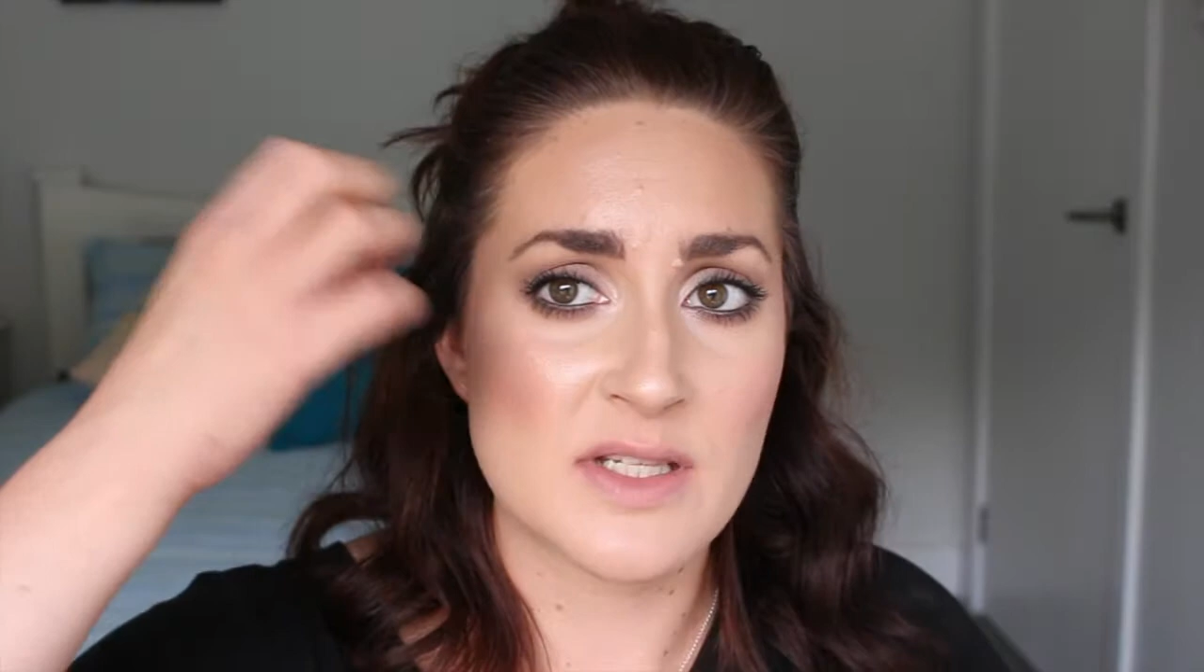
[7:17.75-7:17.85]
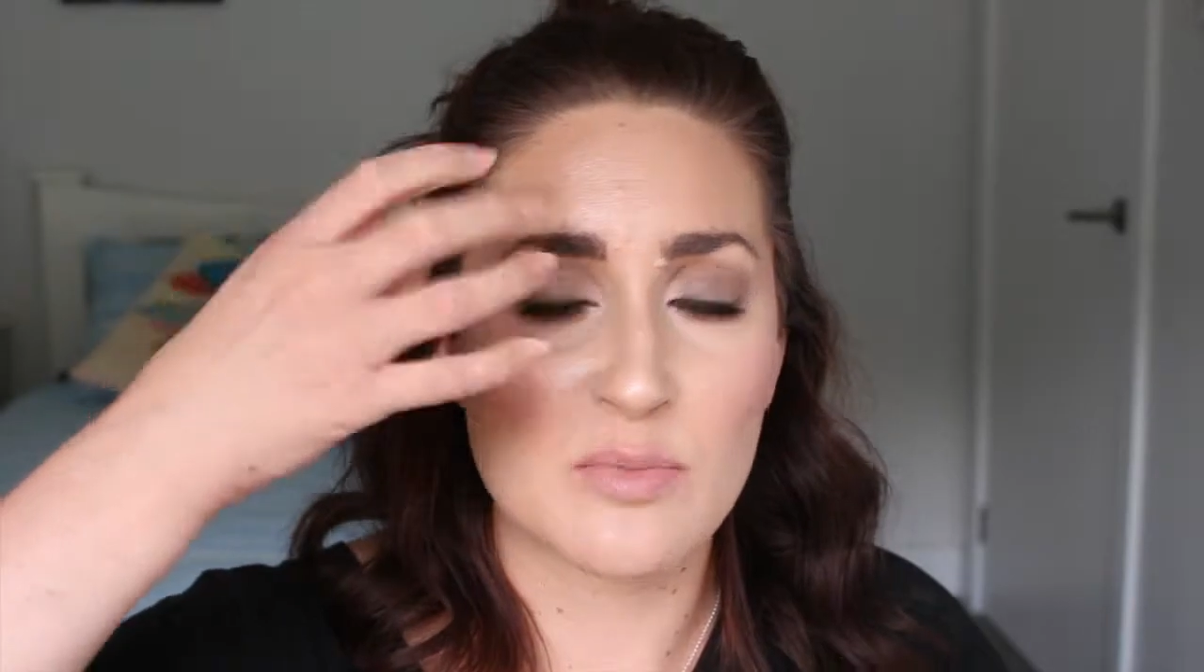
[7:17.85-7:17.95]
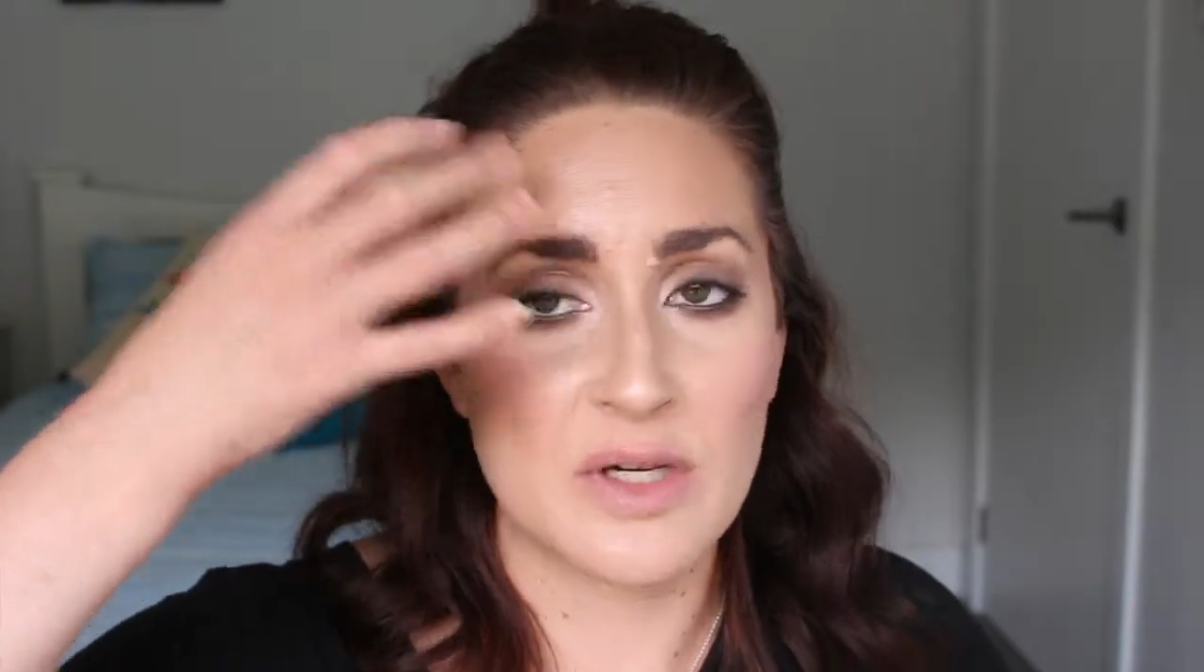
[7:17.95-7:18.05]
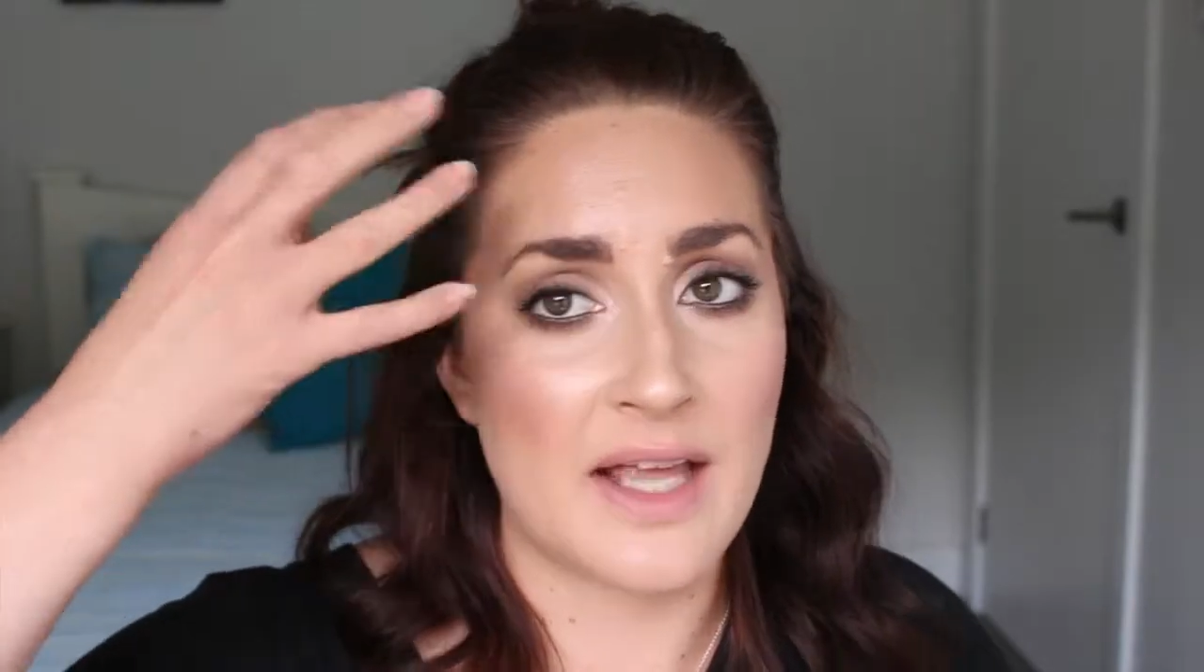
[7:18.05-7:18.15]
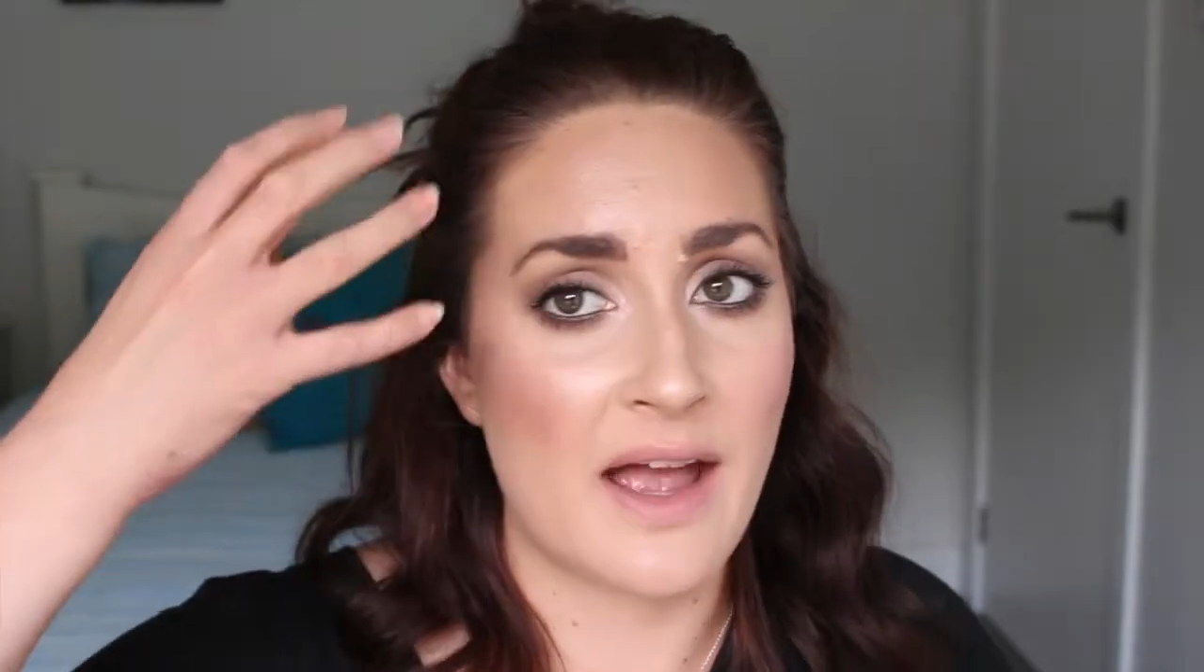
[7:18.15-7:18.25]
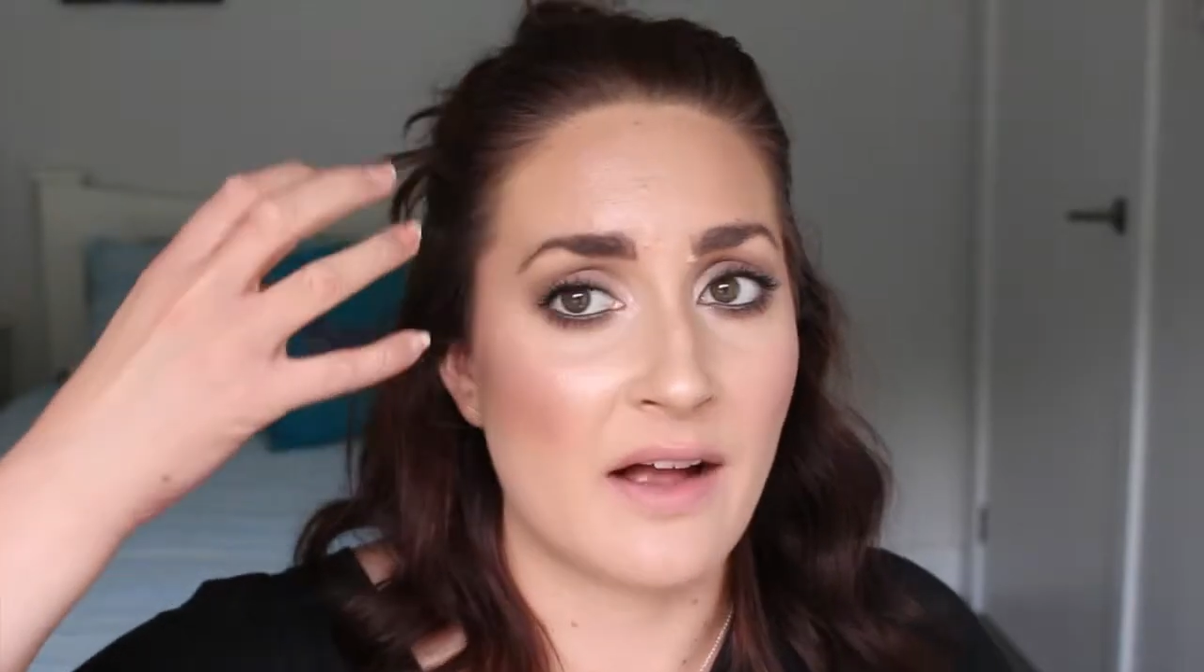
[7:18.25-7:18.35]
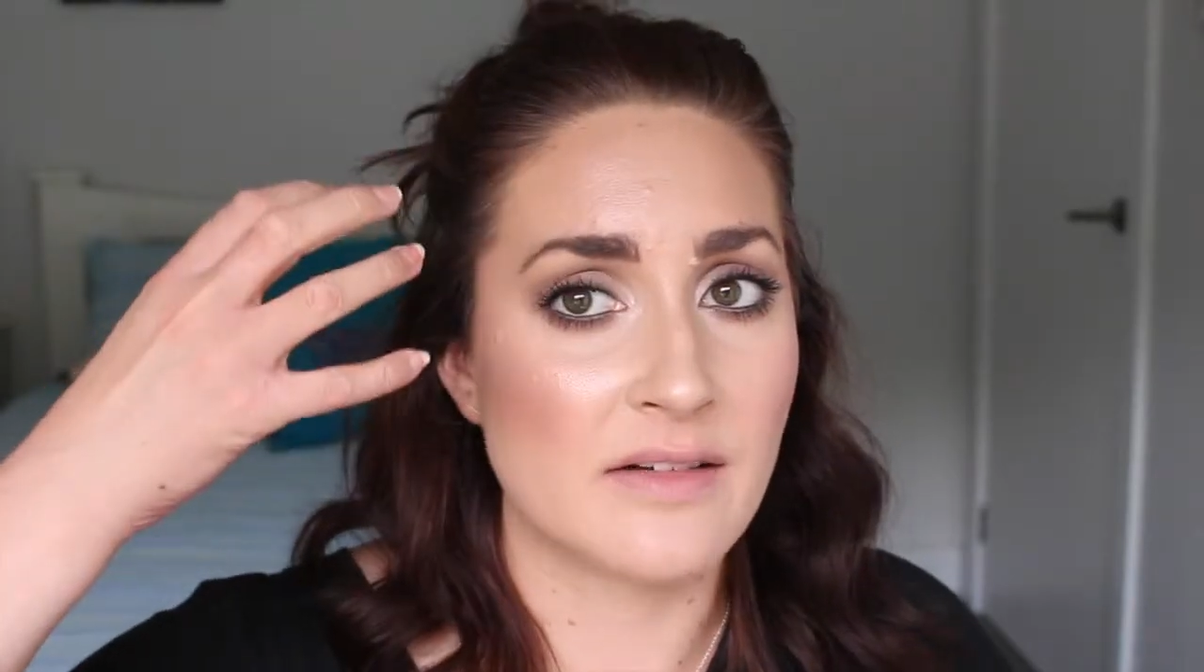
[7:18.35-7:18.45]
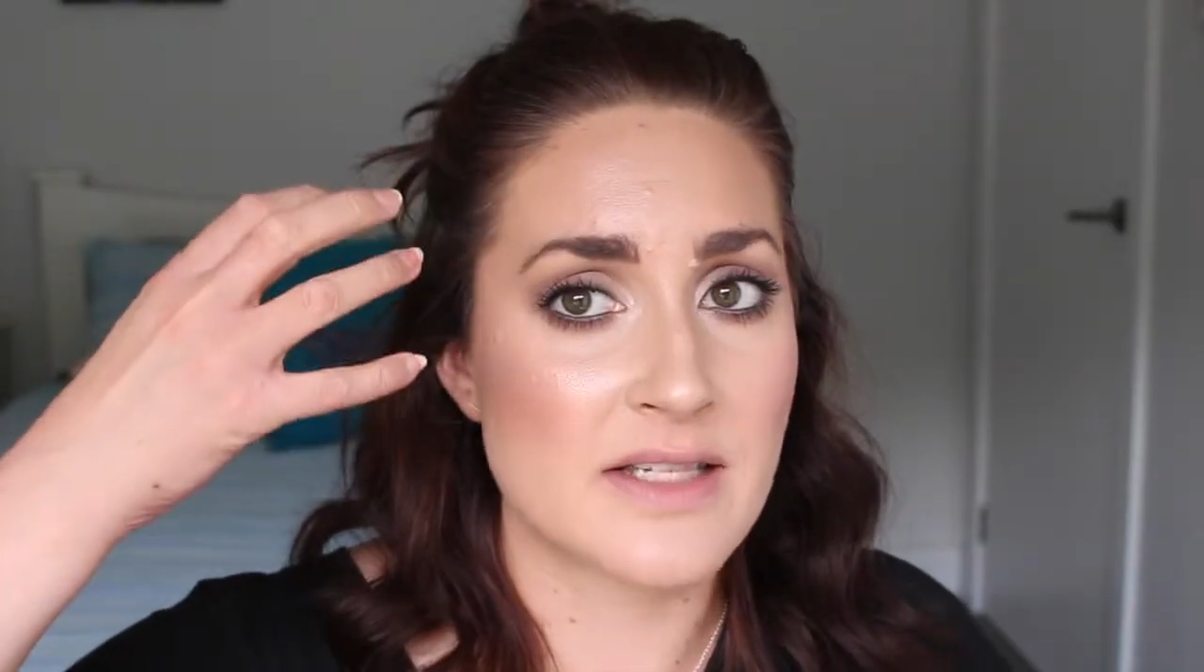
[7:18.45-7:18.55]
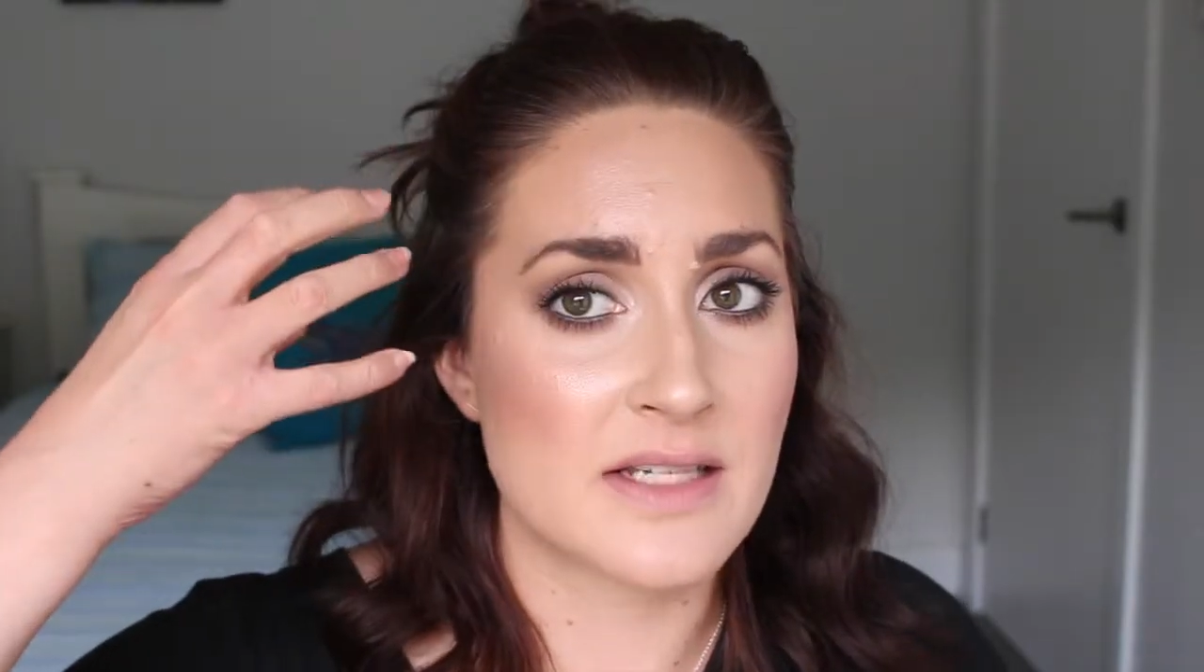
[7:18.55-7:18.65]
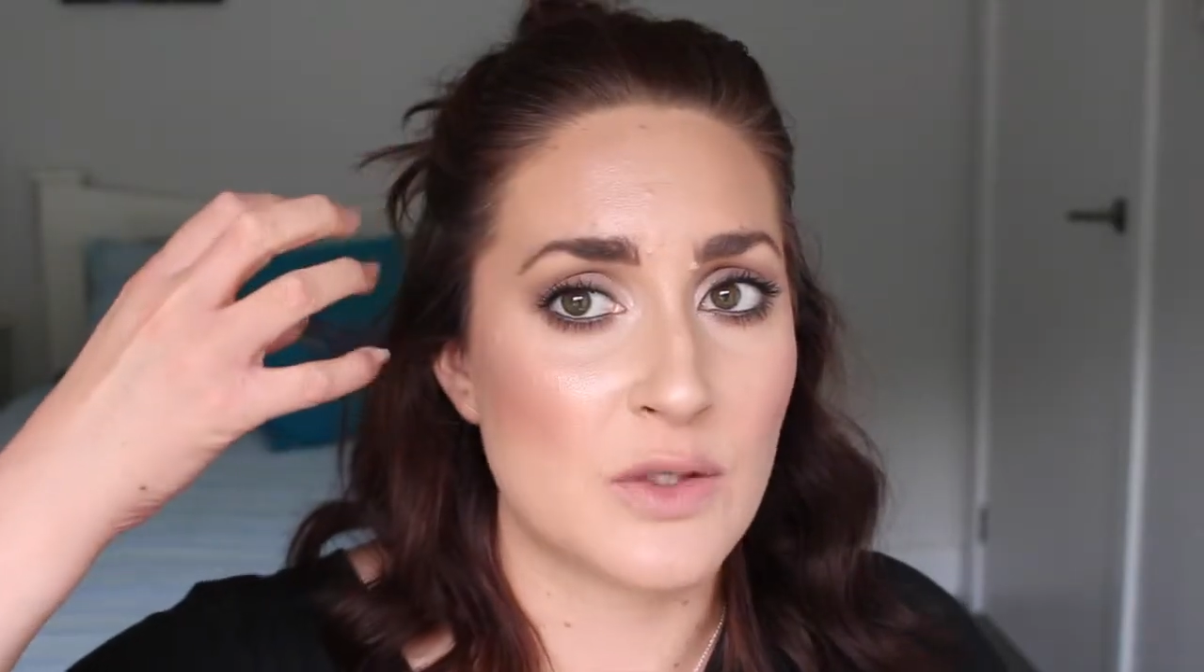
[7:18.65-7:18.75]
to bring out